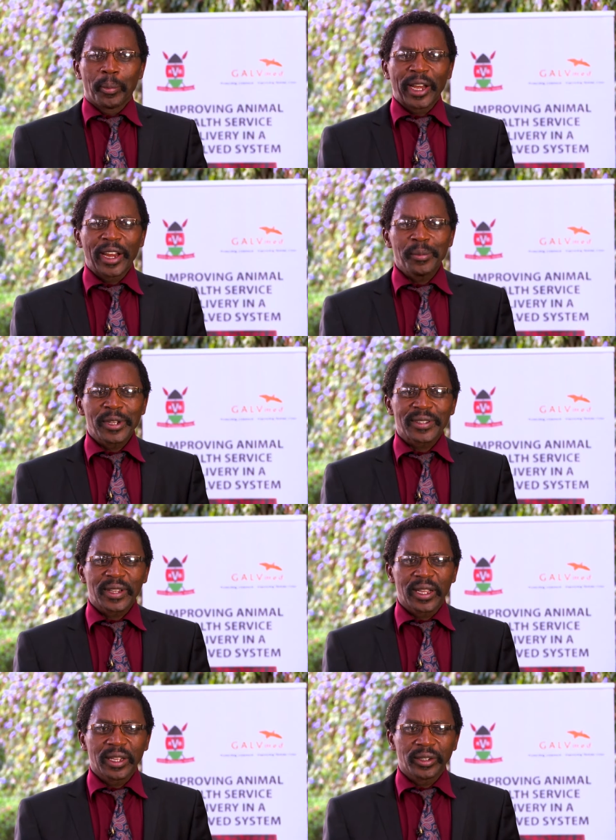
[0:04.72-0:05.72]
My name is
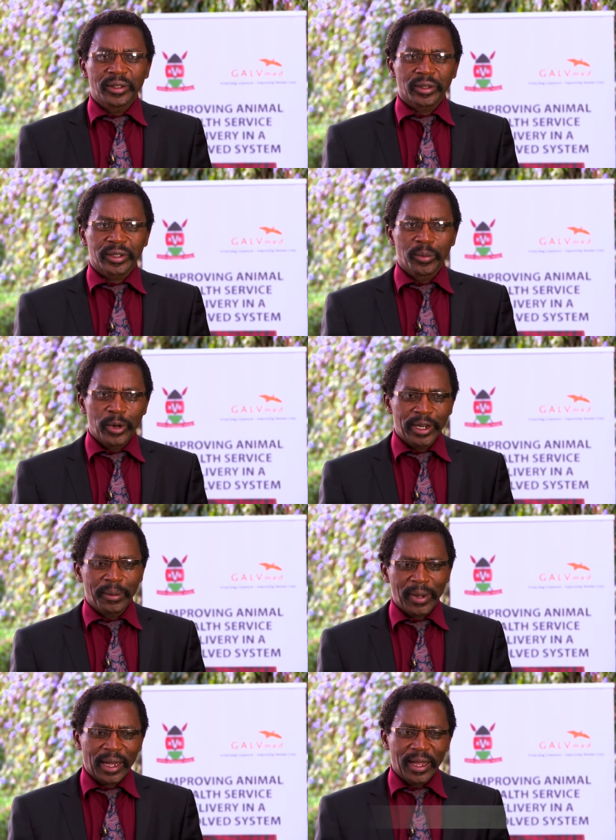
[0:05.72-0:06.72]
uh, Dr. Mwenda
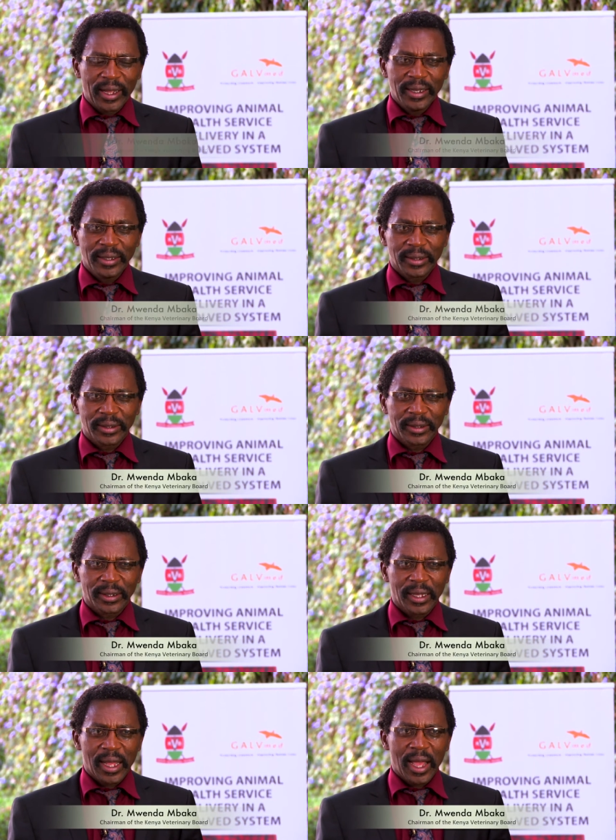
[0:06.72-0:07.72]
Mbaka.
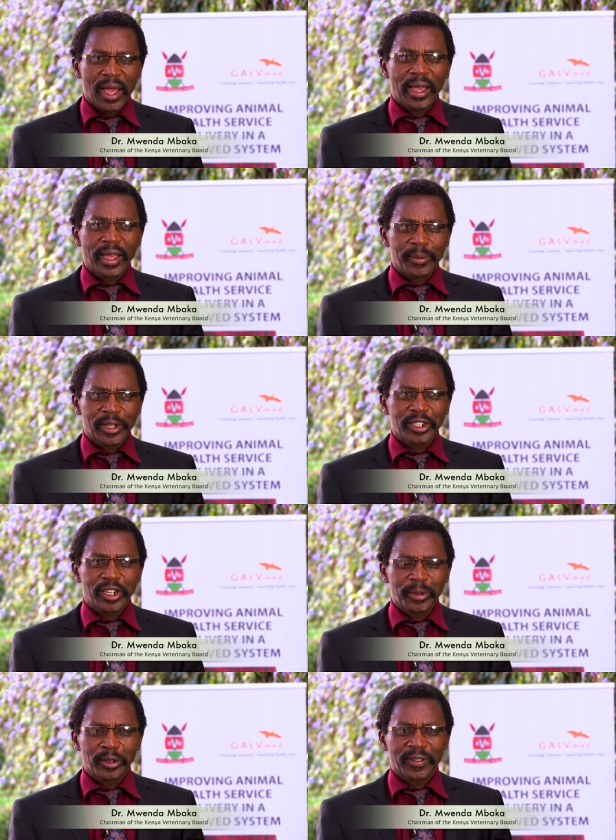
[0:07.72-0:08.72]
I am the
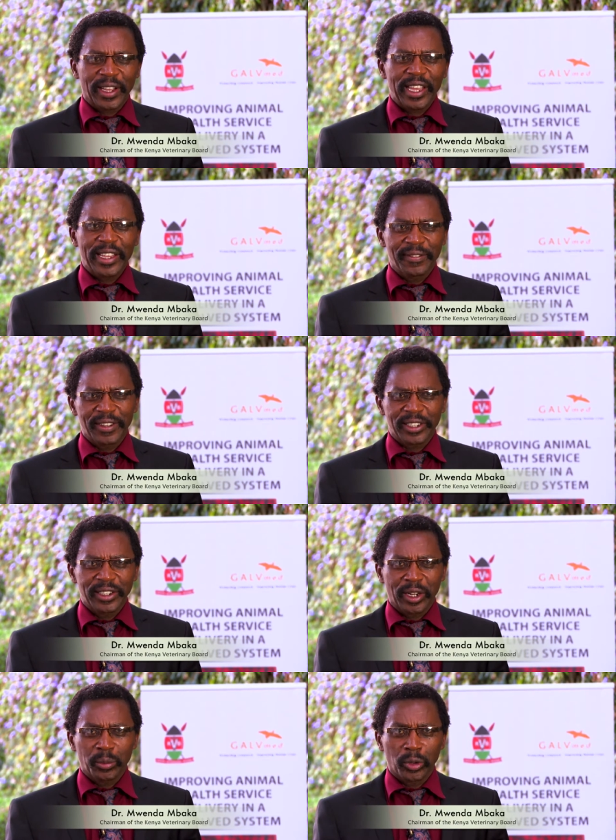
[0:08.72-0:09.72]
chairman of the Kenya
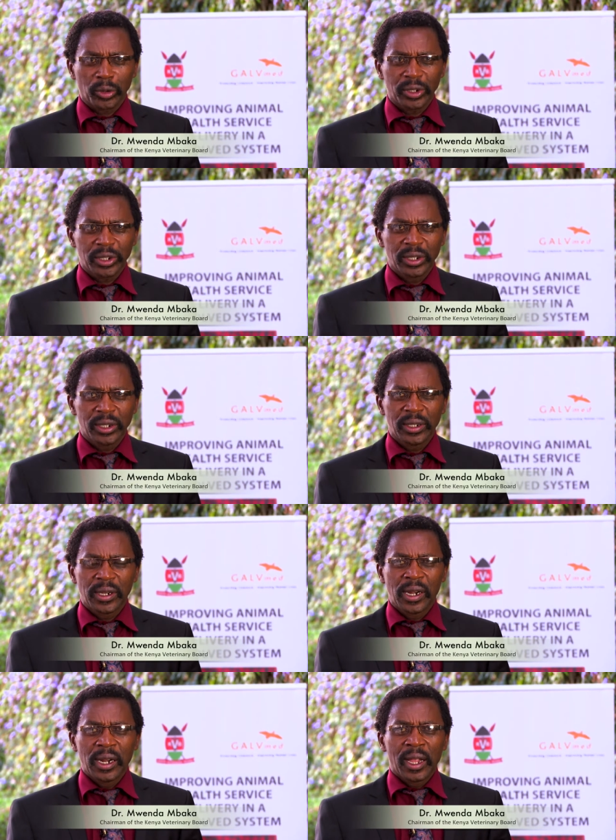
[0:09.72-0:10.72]
Veterinary Board.
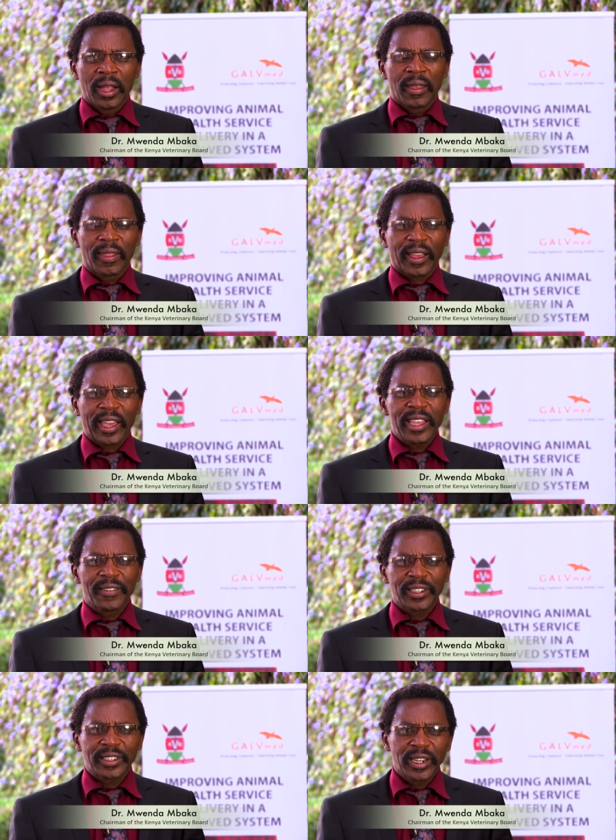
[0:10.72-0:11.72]
The Kenya
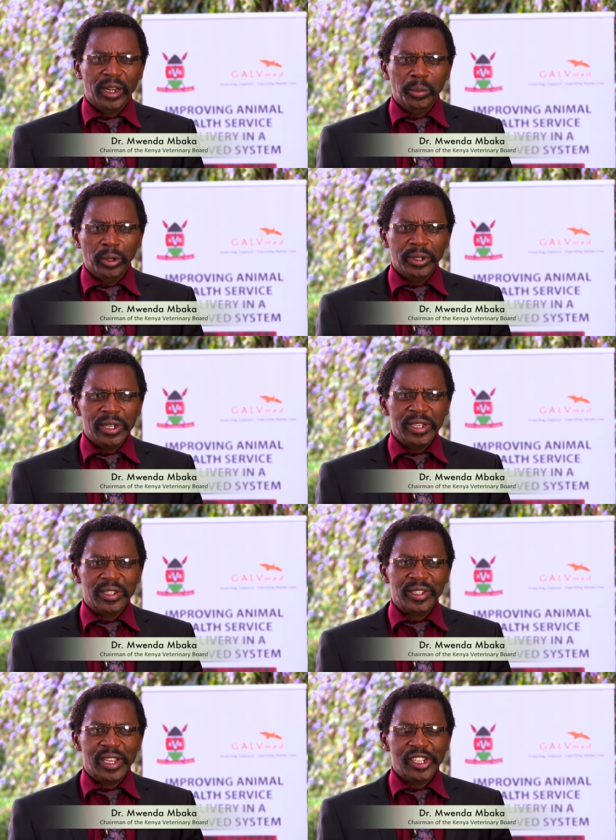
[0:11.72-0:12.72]
Veterinary Board
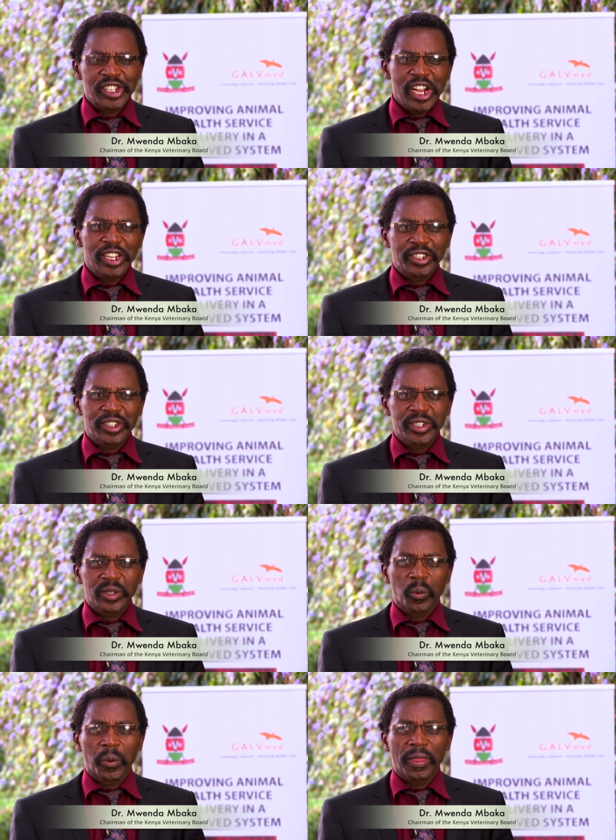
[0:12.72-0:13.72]
is uh, charged
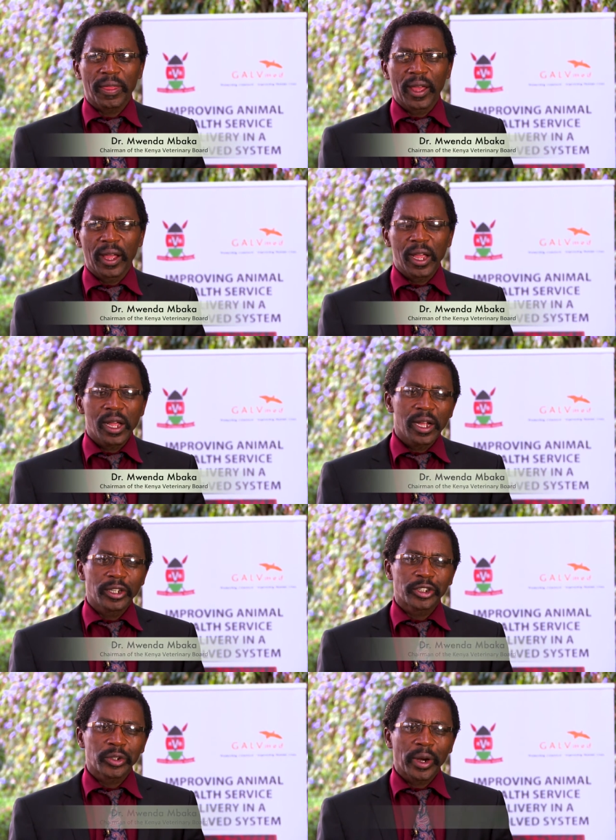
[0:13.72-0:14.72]
with uh,
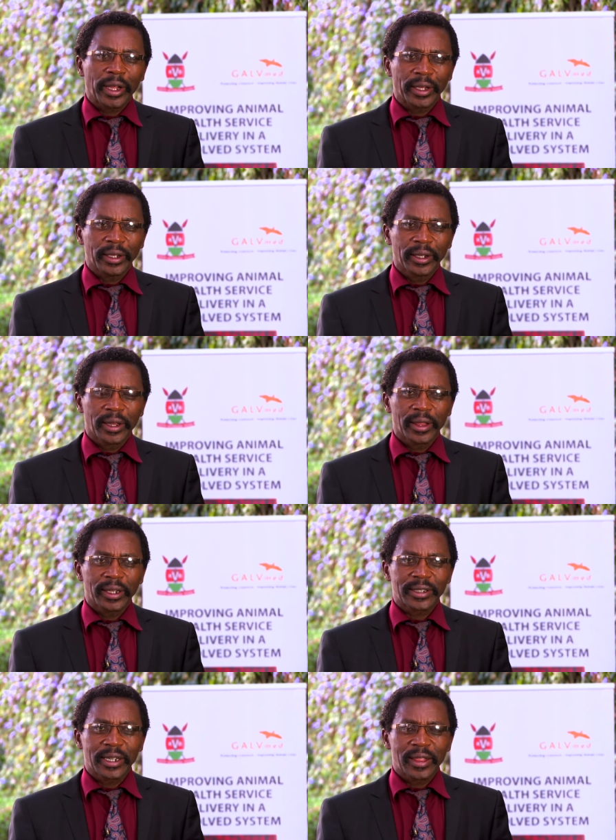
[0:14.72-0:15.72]
ensuring
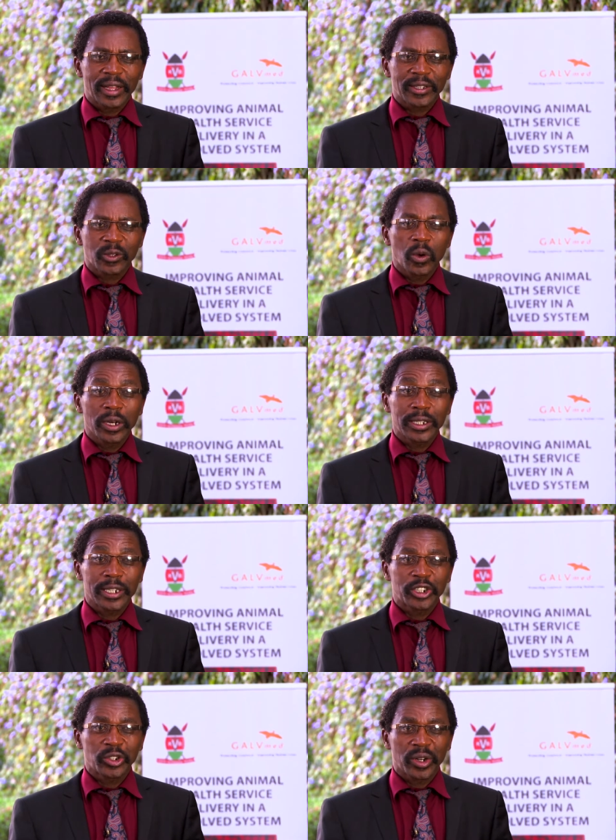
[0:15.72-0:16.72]
that uh, there is quality
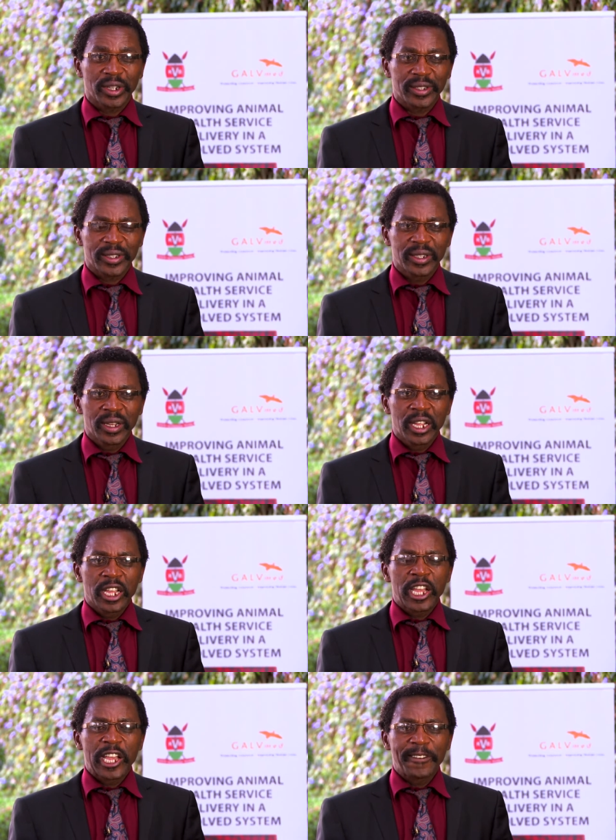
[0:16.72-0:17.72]
assurance
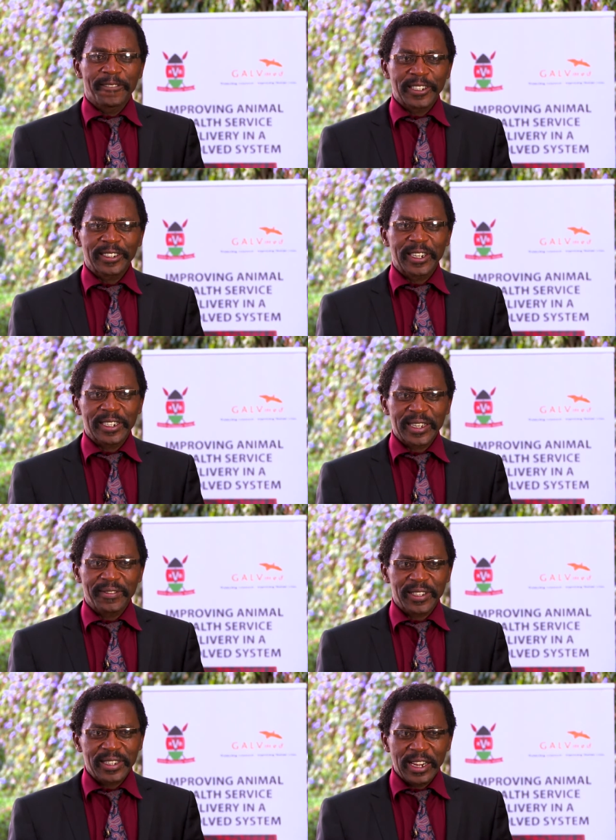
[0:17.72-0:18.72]
in veterinary
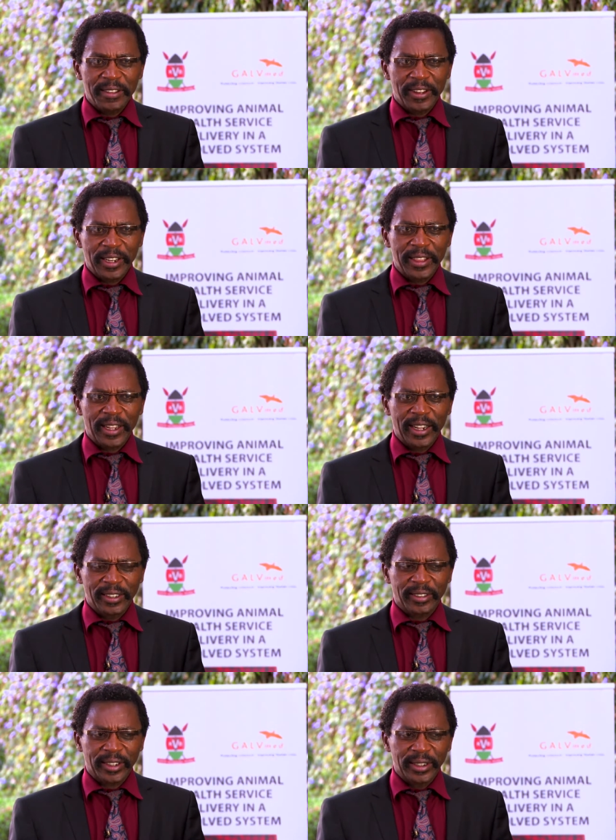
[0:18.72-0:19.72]
service delivery in the
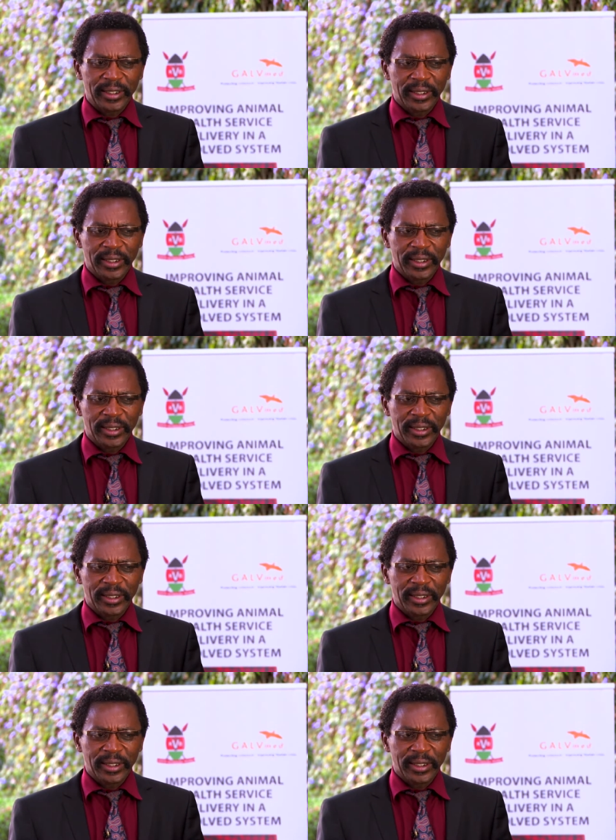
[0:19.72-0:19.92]
country.